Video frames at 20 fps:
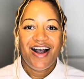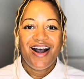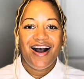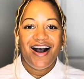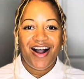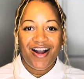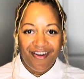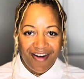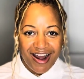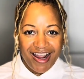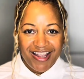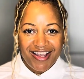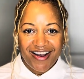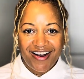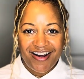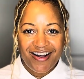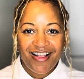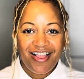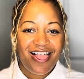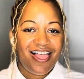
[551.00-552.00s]
All right,
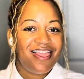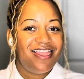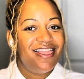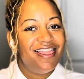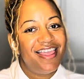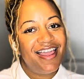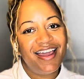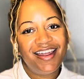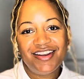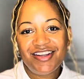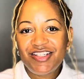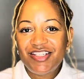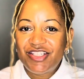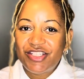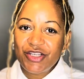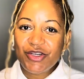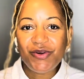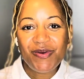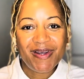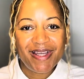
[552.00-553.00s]
y'all, that'll
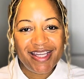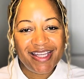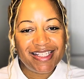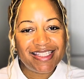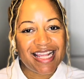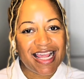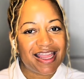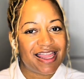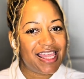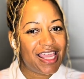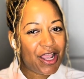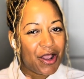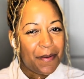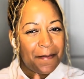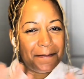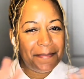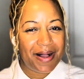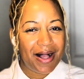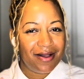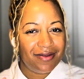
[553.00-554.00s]
do it. I think I'm
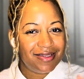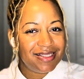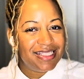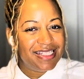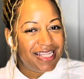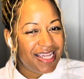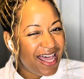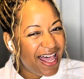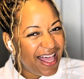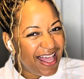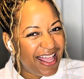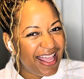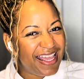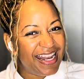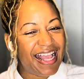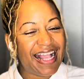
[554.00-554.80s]
about done.